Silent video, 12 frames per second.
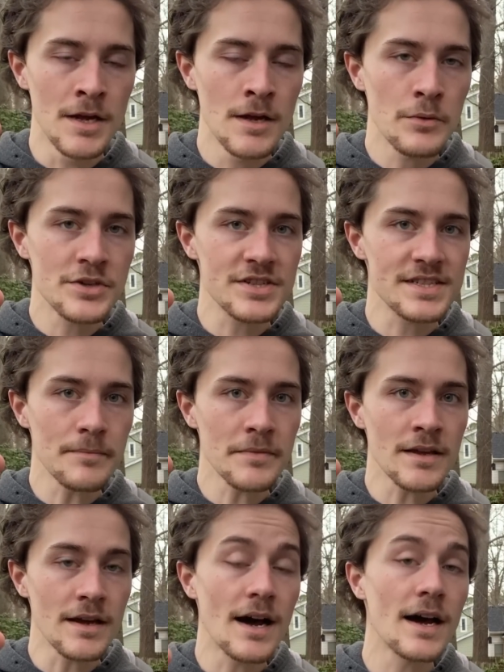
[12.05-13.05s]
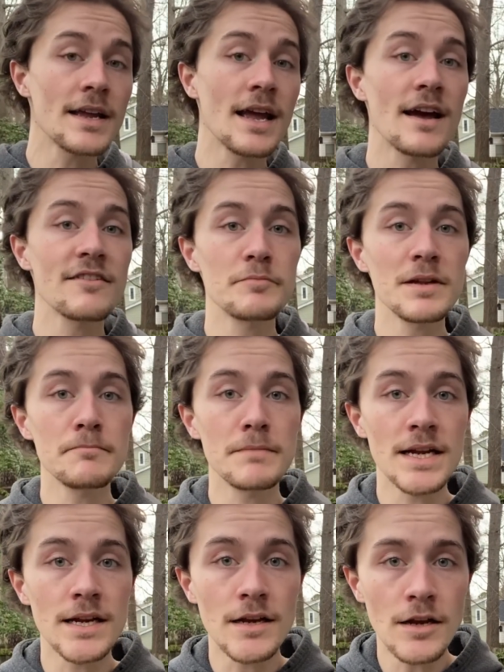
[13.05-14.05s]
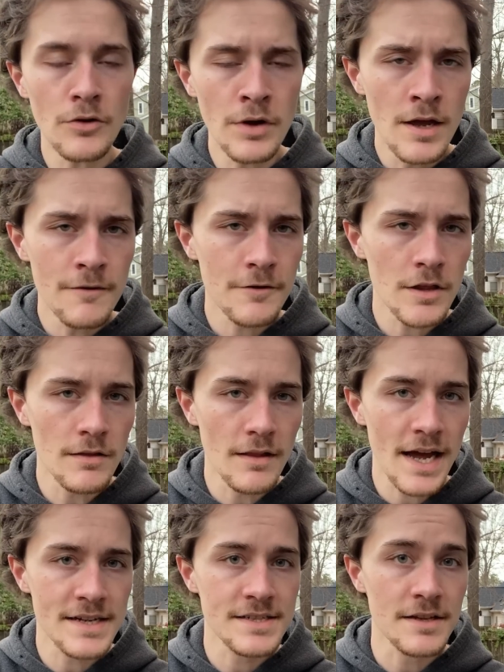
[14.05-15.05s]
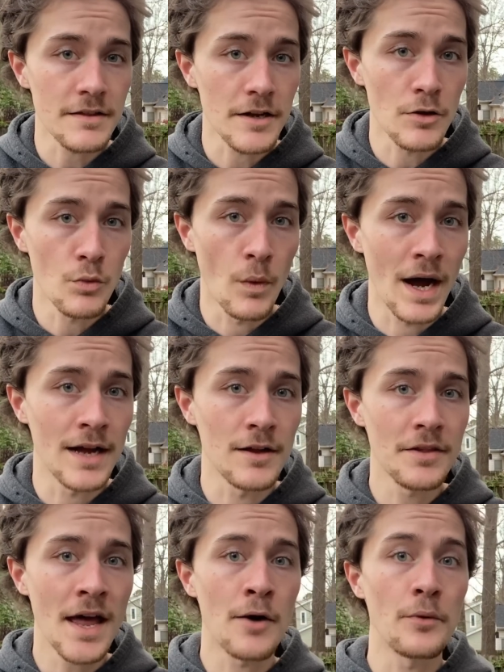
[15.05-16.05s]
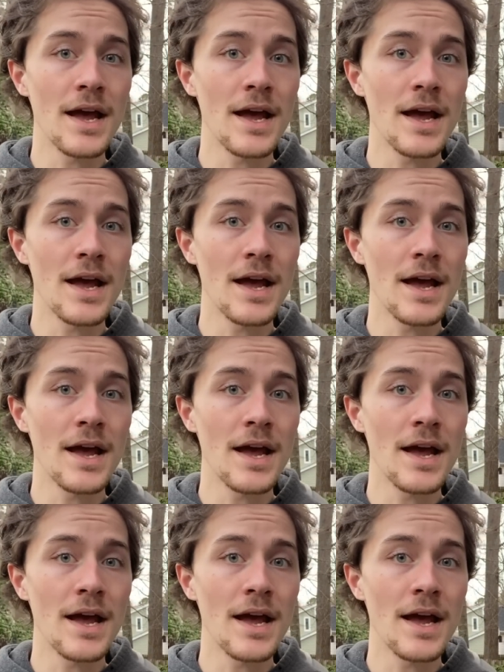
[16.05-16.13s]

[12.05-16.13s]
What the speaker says: which is something I have been meaning to do for the last little while now,